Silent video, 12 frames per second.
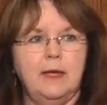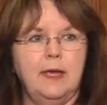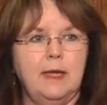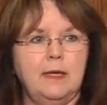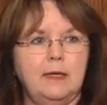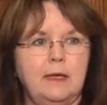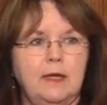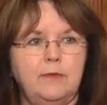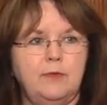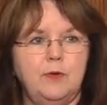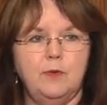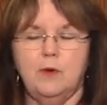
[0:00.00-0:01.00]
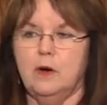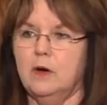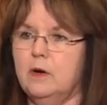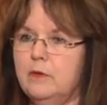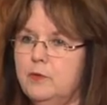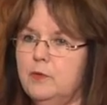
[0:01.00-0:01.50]
And if you
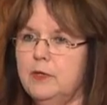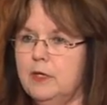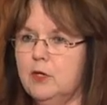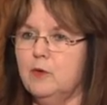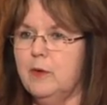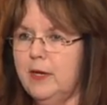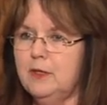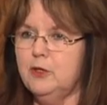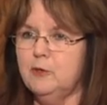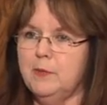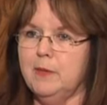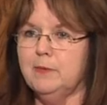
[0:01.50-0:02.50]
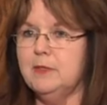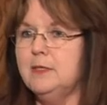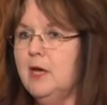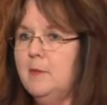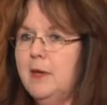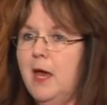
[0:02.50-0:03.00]
are doing it correctly, you'll be able to
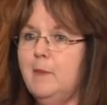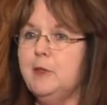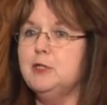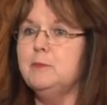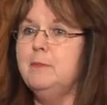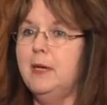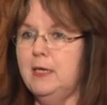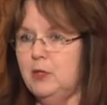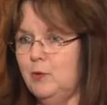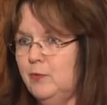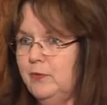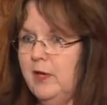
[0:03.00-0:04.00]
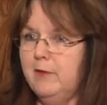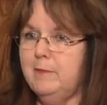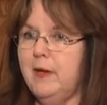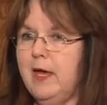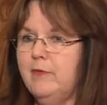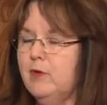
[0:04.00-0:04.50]
tell me how much money you save
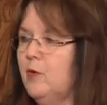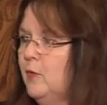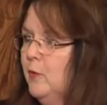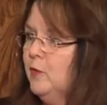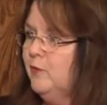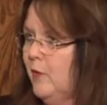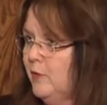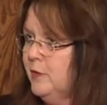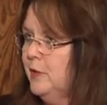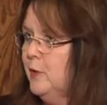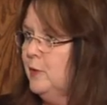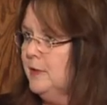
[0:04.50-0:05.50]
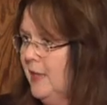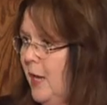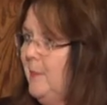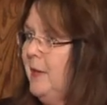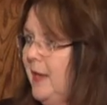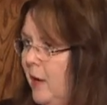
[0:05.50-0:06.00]
by having all those volunteers and how
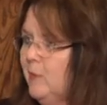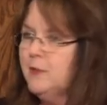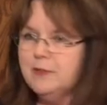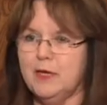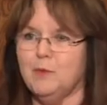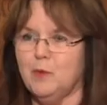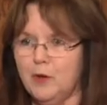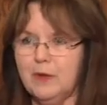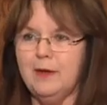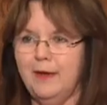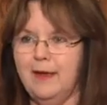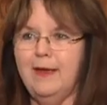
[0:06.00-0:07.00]
many hours they work